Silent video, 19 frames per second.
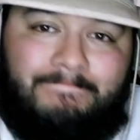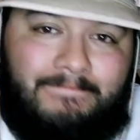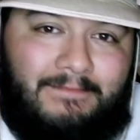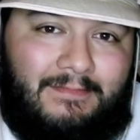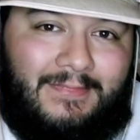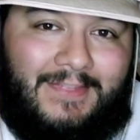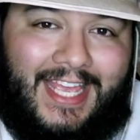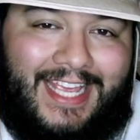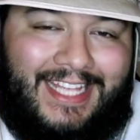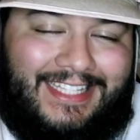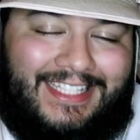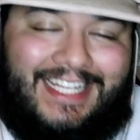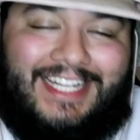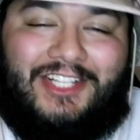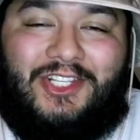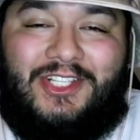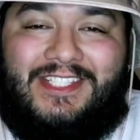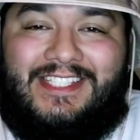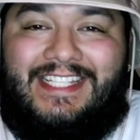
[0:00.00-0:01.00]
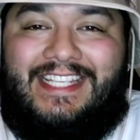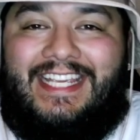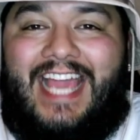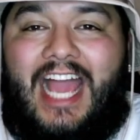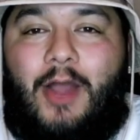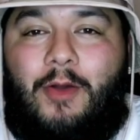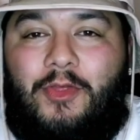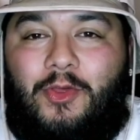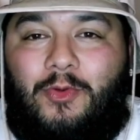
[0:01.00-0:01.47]
they didn't just sneak
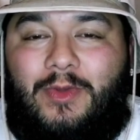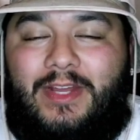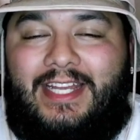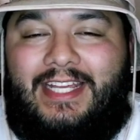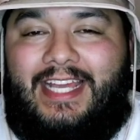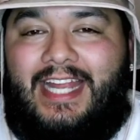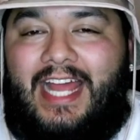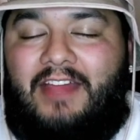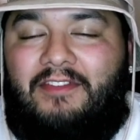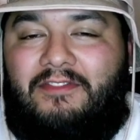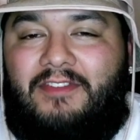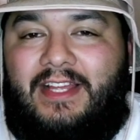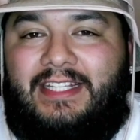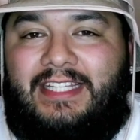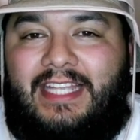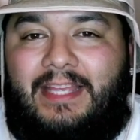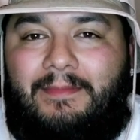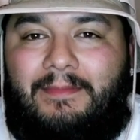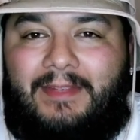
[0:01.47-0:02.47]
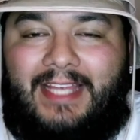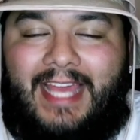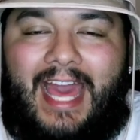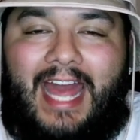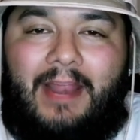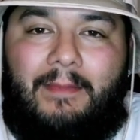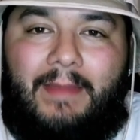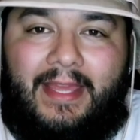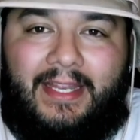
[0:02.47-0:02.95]
out with a win. Again, I feel like they
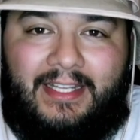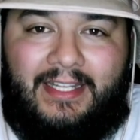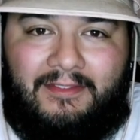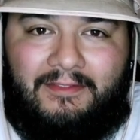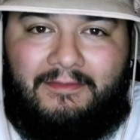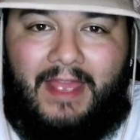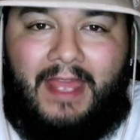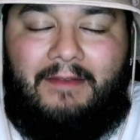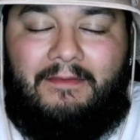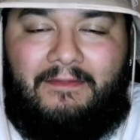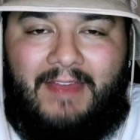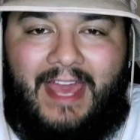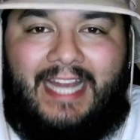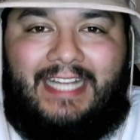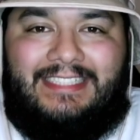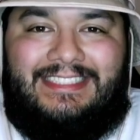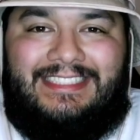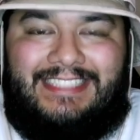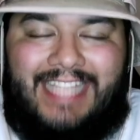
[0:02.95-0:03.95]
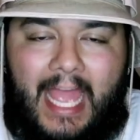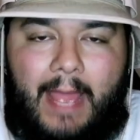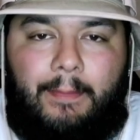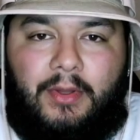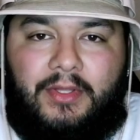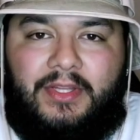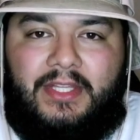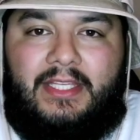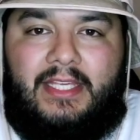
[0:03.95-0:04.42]
kind of made an emphatic
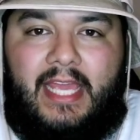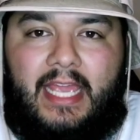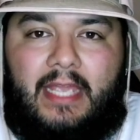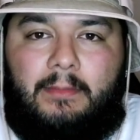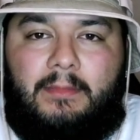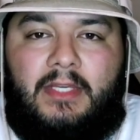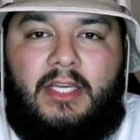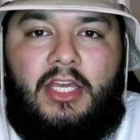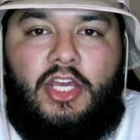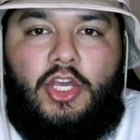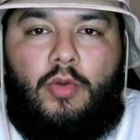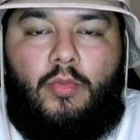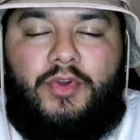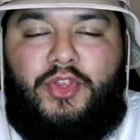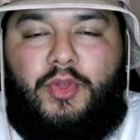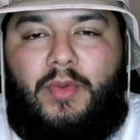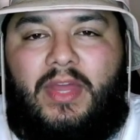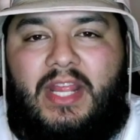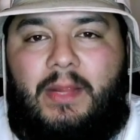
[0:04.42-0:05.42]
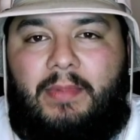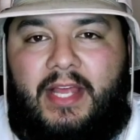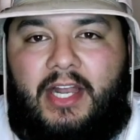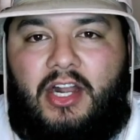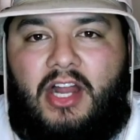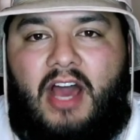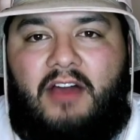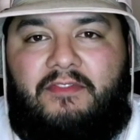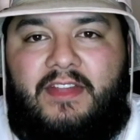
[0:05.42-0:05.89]
stamp on the game with the way they played
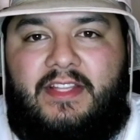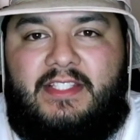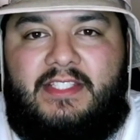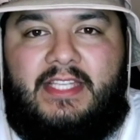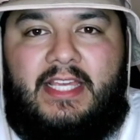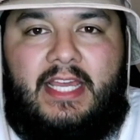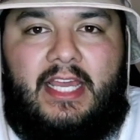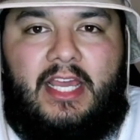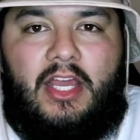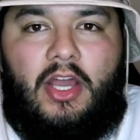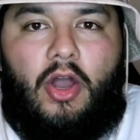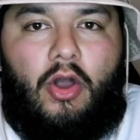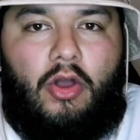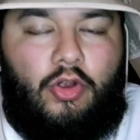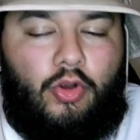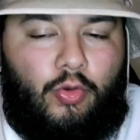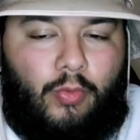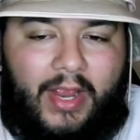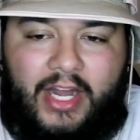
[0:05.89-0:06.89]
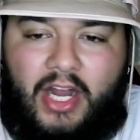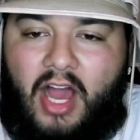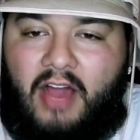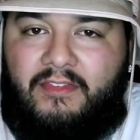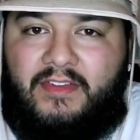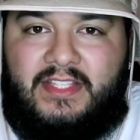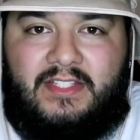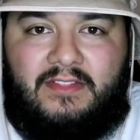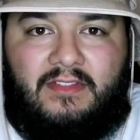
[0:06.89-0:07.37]
on offense. Great
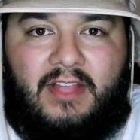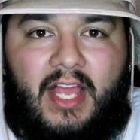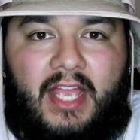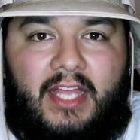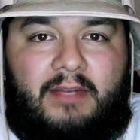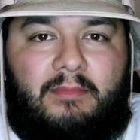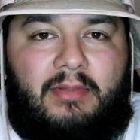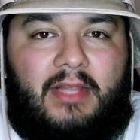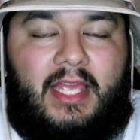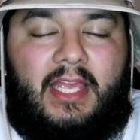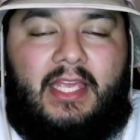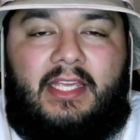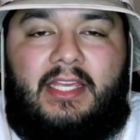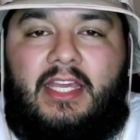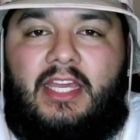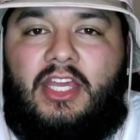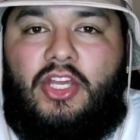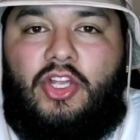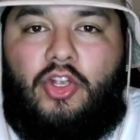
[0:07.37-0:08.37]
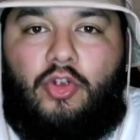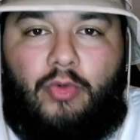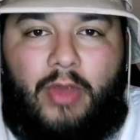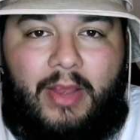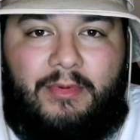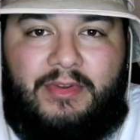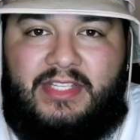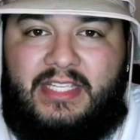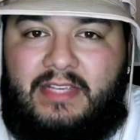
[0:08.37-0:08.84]
offensive line play,
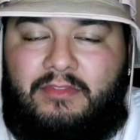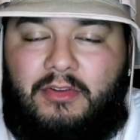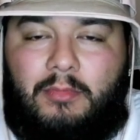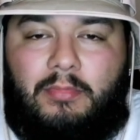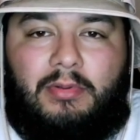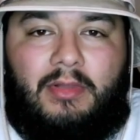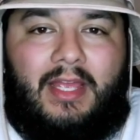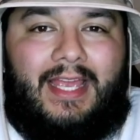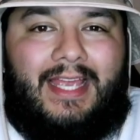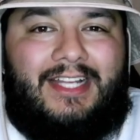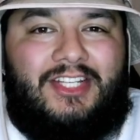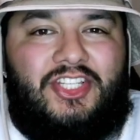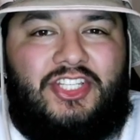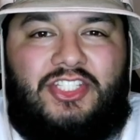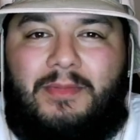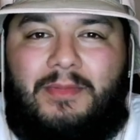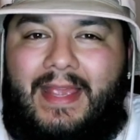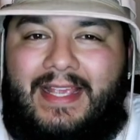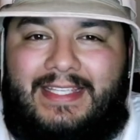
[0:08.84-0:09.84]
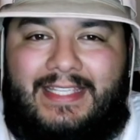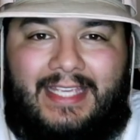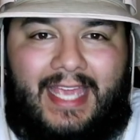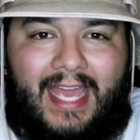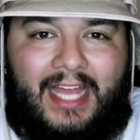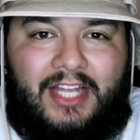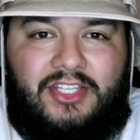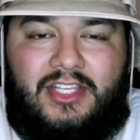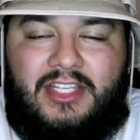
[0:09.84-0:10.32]
great receiver play, just amazing
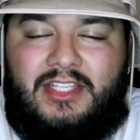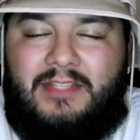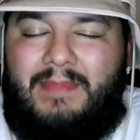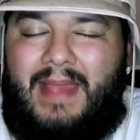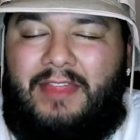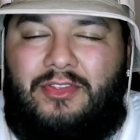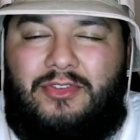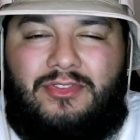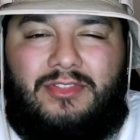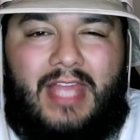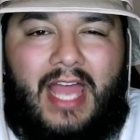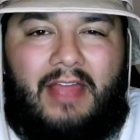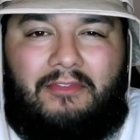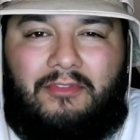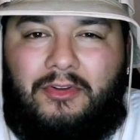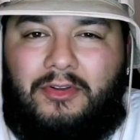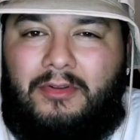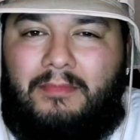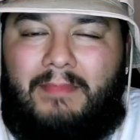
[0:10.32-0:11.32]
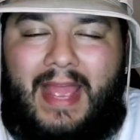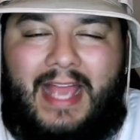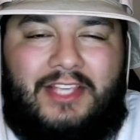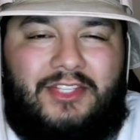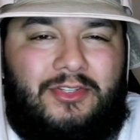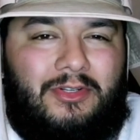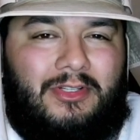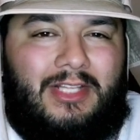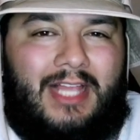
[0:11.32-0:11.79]
catches. Matthew Stafford,
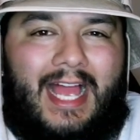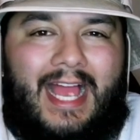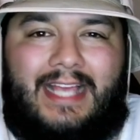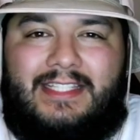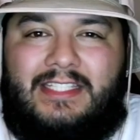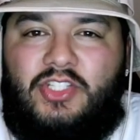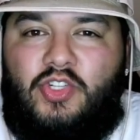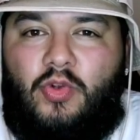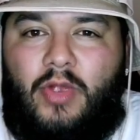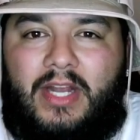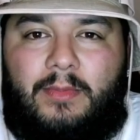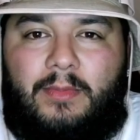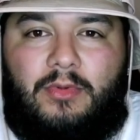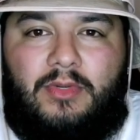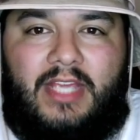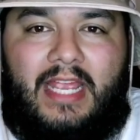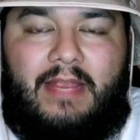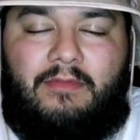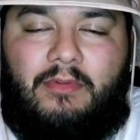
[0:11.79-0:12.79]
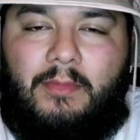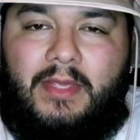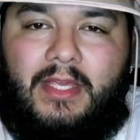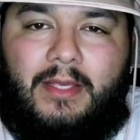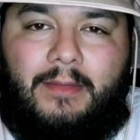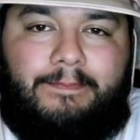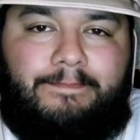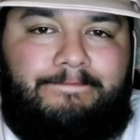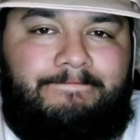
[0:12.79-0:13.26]
masterclass, incredible game from him.